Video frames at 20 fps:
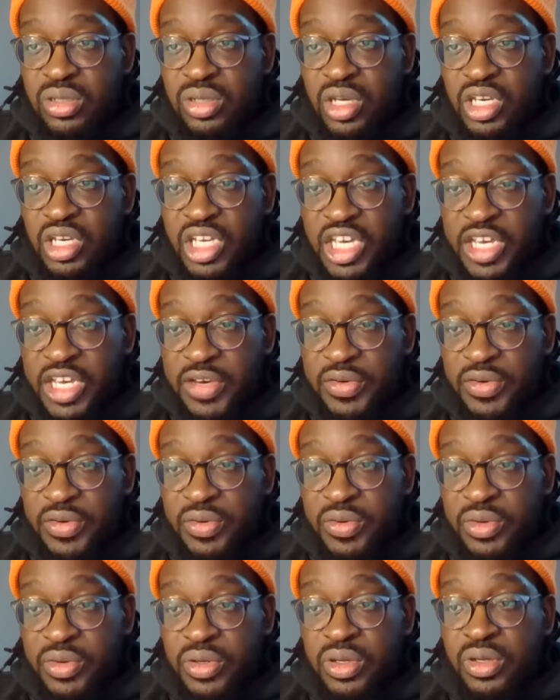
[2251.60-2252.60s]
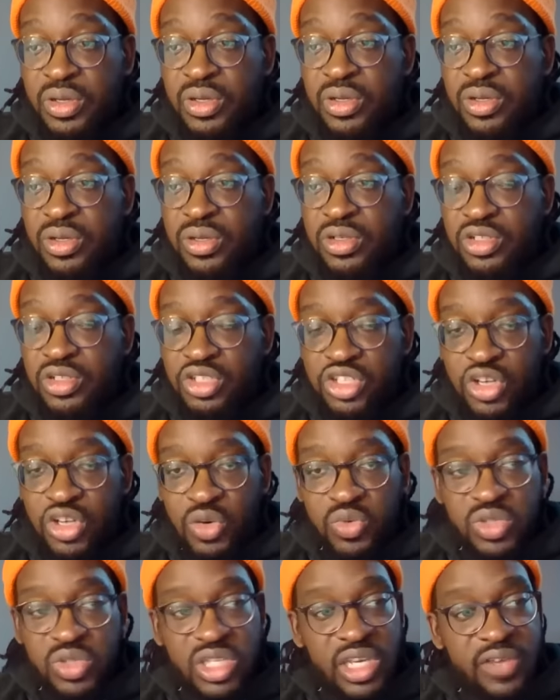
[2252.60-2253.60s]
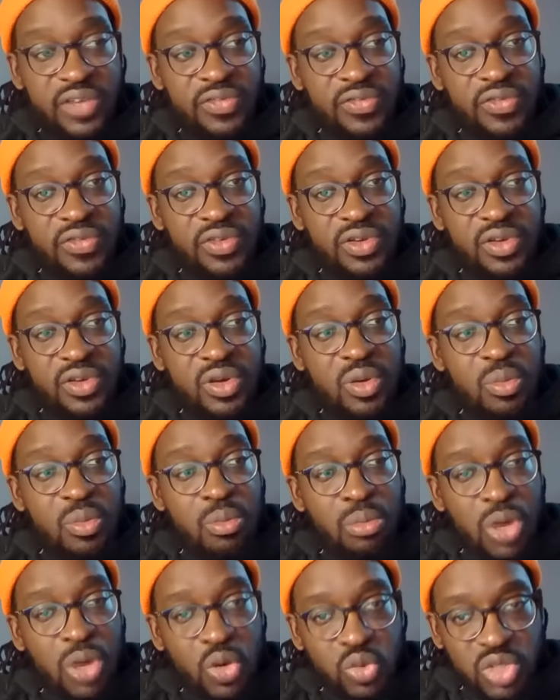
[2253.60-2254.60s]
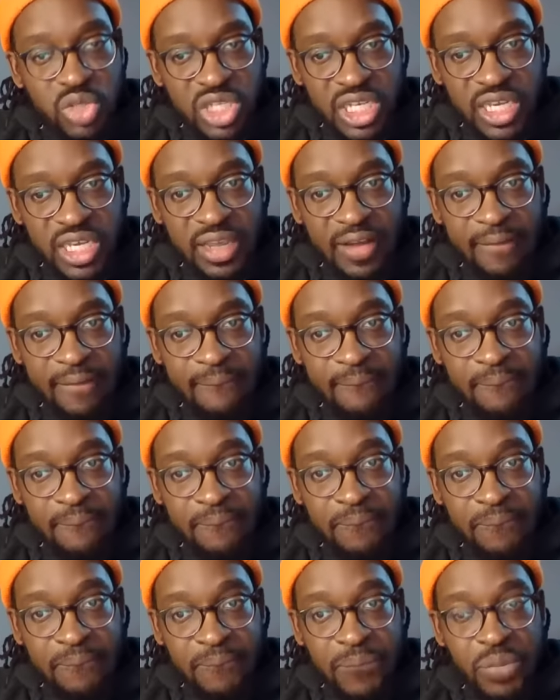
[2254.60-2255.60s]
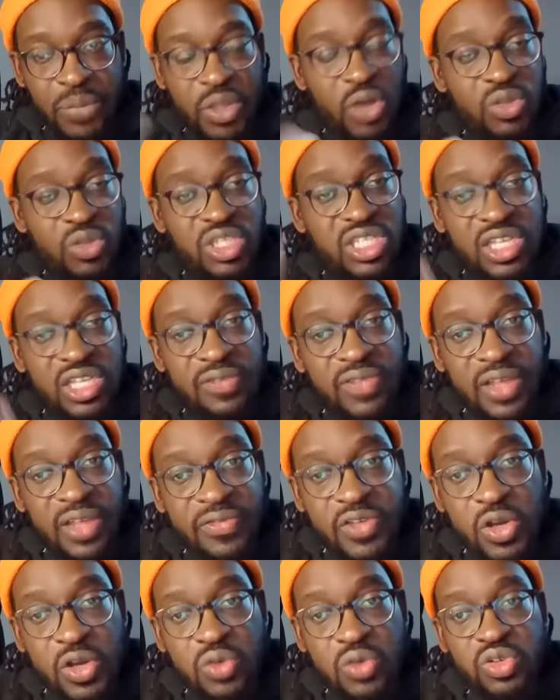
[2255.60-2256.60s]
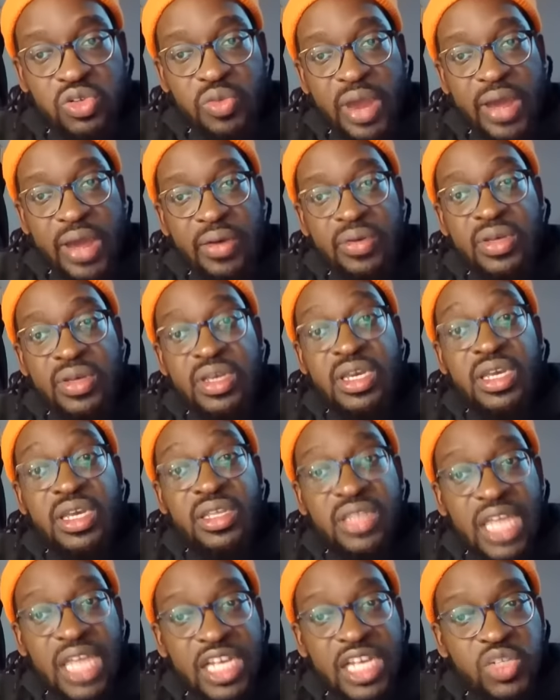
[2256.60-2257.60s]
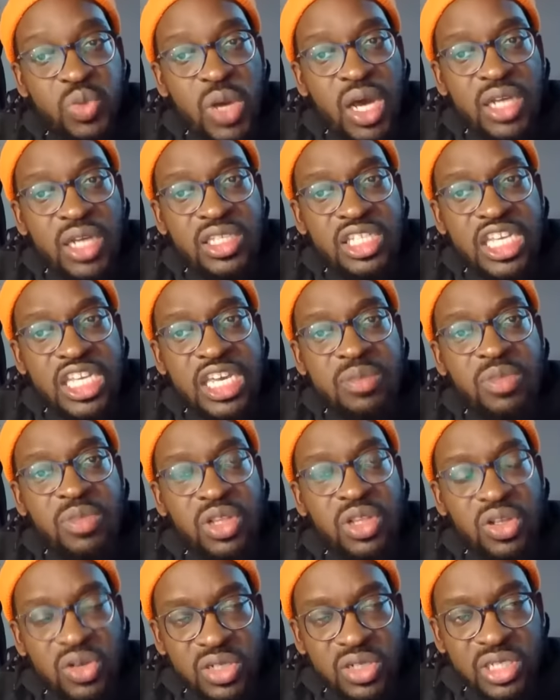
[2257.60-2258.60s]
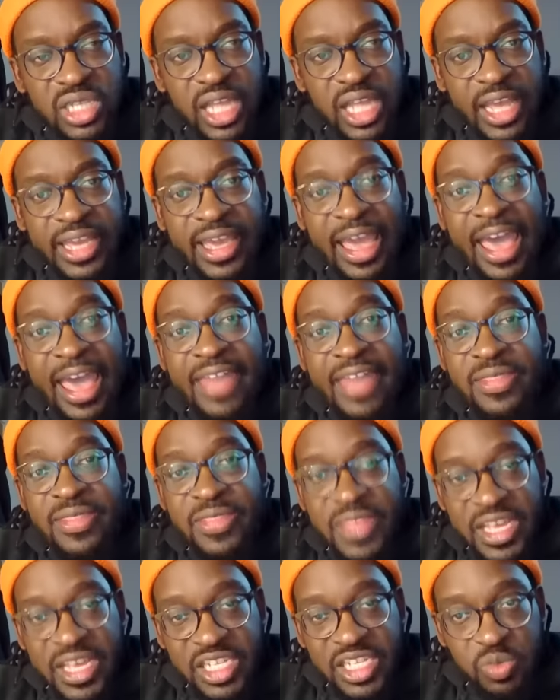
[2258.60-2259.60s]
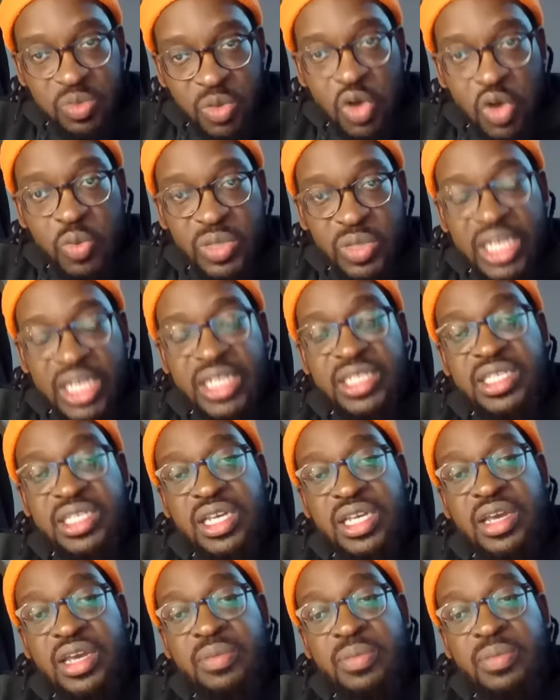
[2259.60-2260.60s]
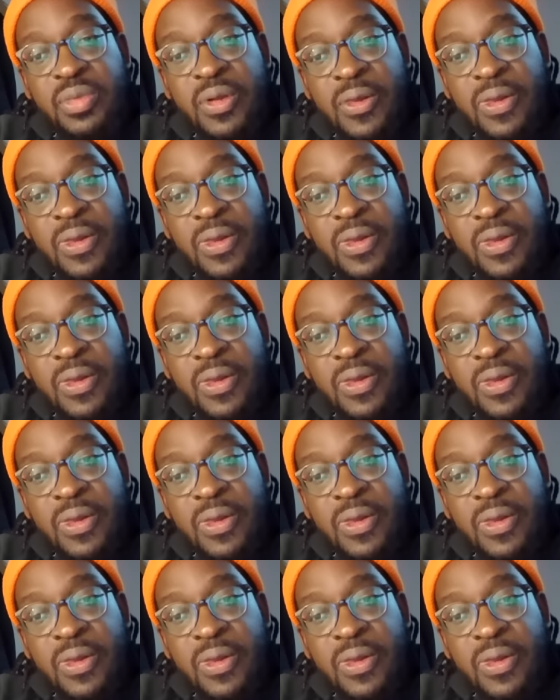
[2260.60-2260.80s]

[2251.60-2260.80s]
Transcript: Akil, Joseph, Moti. Notice I've left Holder out. That's what our team looks like at this moment in time.